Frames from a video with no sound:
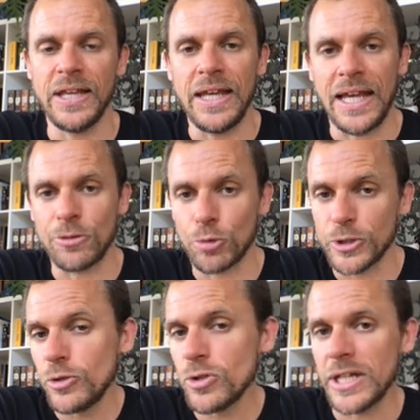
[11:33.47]
And what
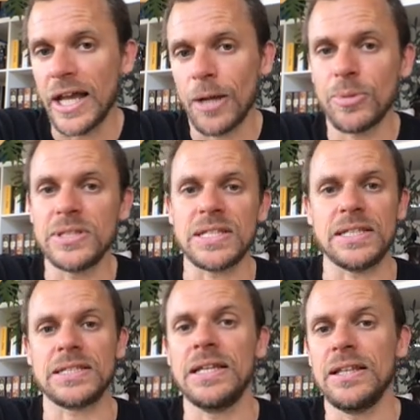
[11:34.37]
usually happens
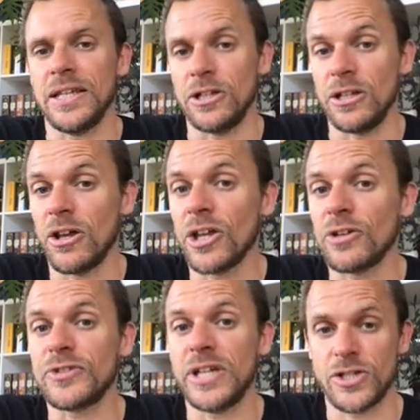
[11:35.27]
is that a lot
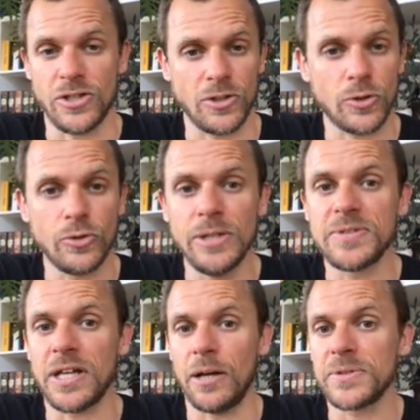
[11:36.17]
of tension
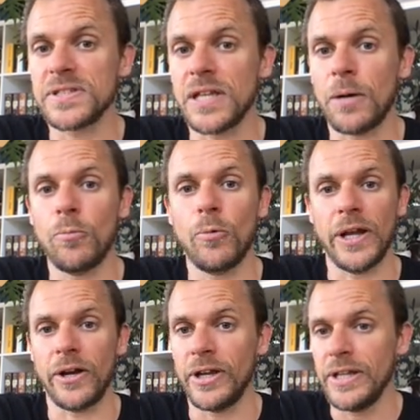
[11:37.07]
creeps up
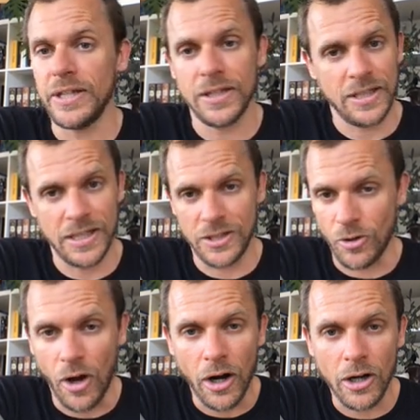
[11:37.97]
somewhere in
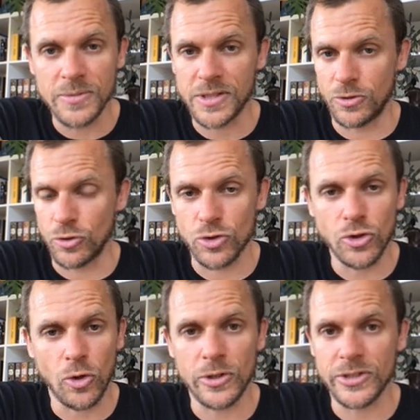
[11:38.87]
your arms, in your
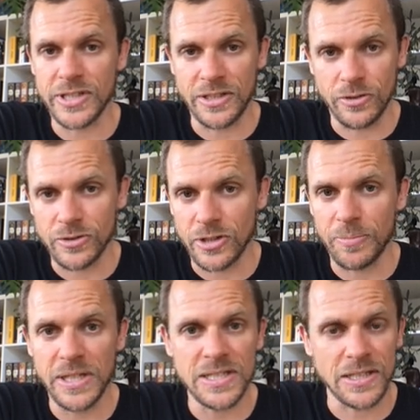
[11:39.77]
shoulders, in your
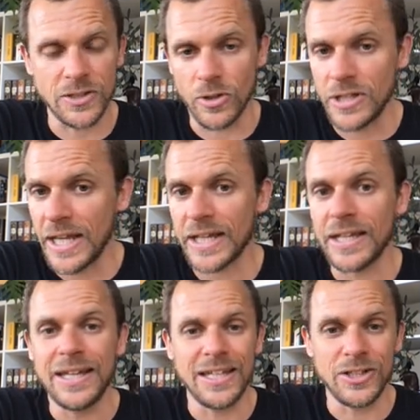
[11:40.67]
trapeze, in your neck,
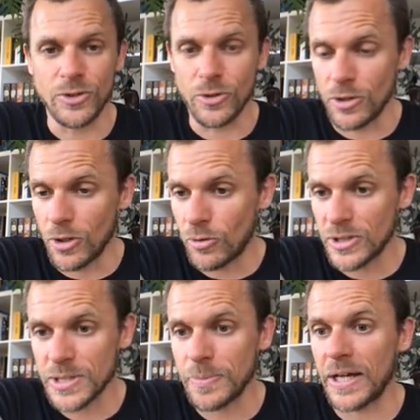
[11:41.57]
in your
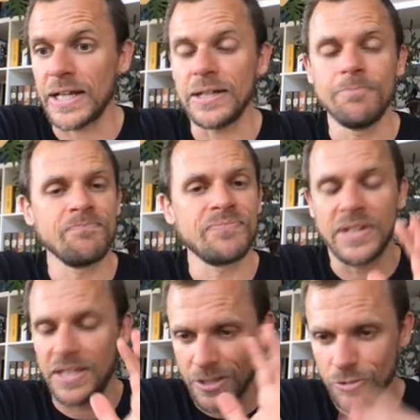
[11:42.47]
lower spine.
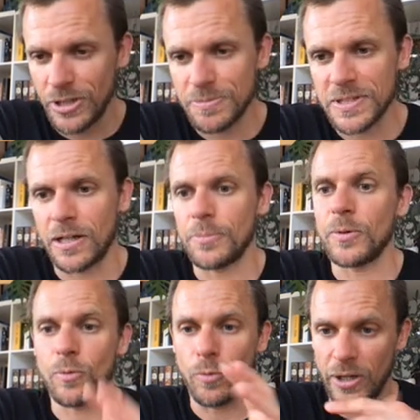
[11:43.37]
It creeps
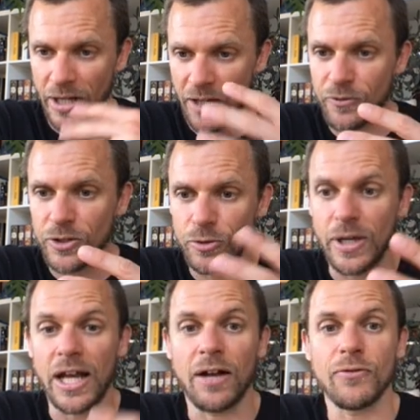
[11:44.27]
up wherever you
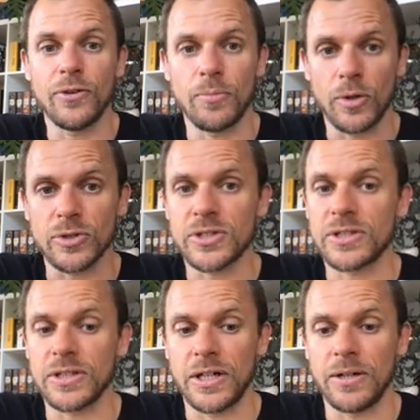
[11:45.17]
have the
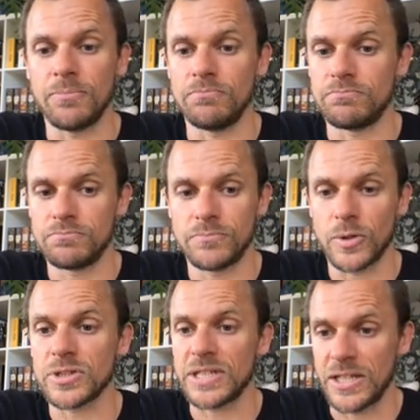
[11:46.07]

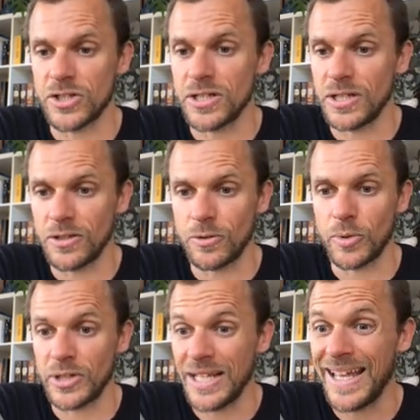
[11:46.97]
most tension in your
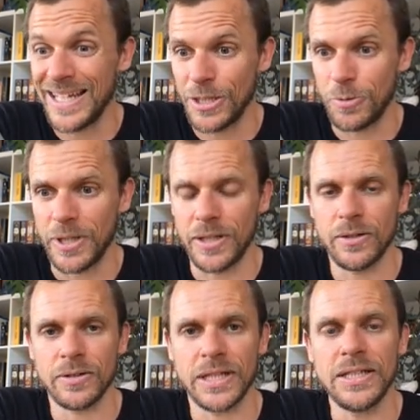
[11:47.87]
body anyway.
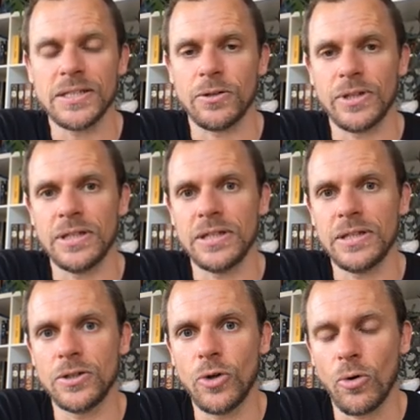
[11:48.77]
Okay, so
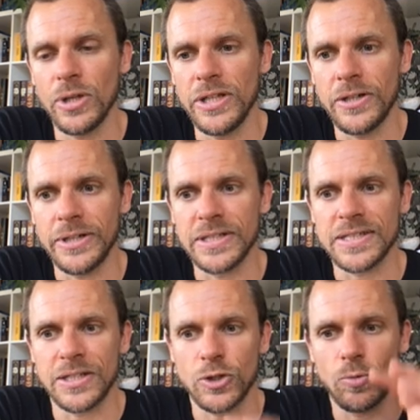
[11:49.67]
the goal here is
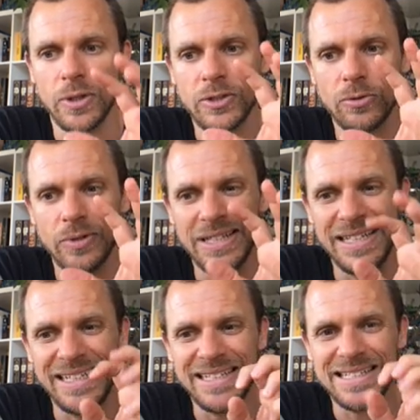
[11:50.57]
that you want to
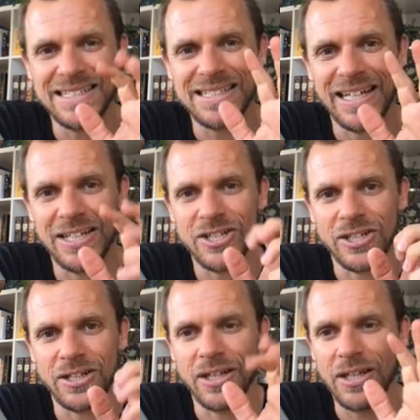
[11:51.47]
release this
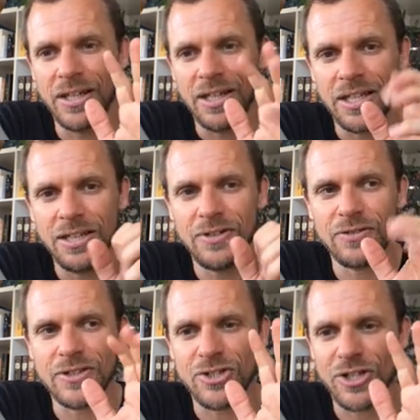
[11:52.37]
tension, even
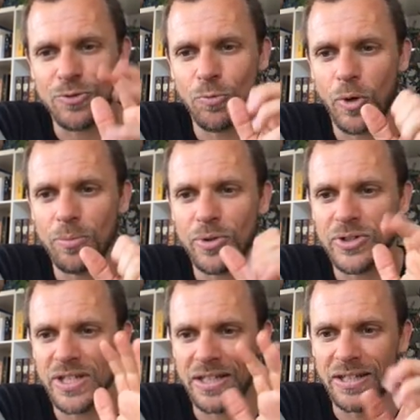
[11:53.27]
if it's just
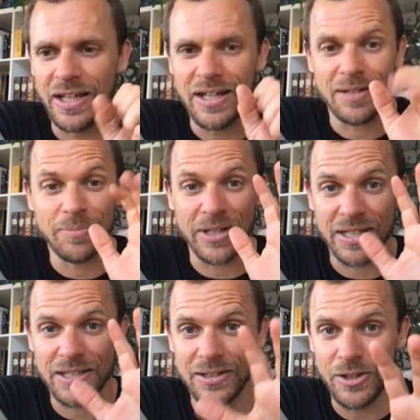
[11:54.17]
1%, but
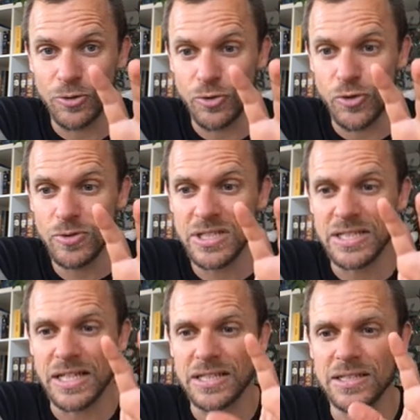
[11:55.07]
you use
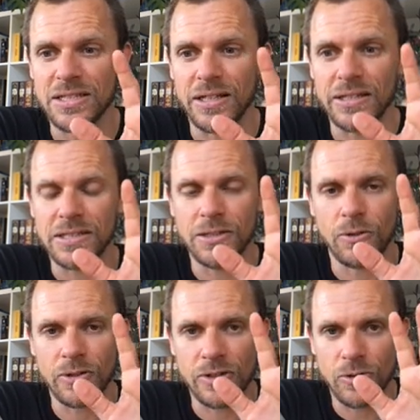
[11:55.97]
this exercise in
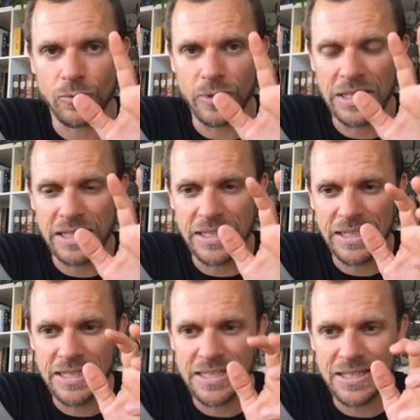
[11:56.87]
order to
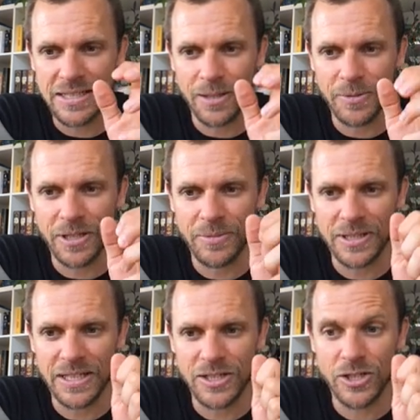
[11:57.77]
release this upcoming
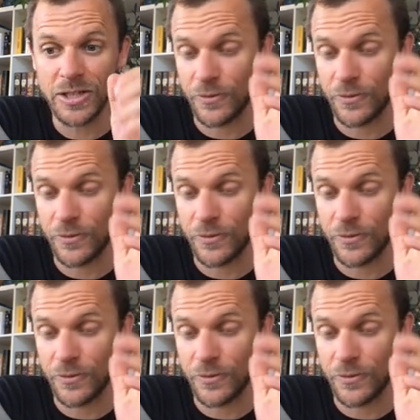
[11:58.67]
tension.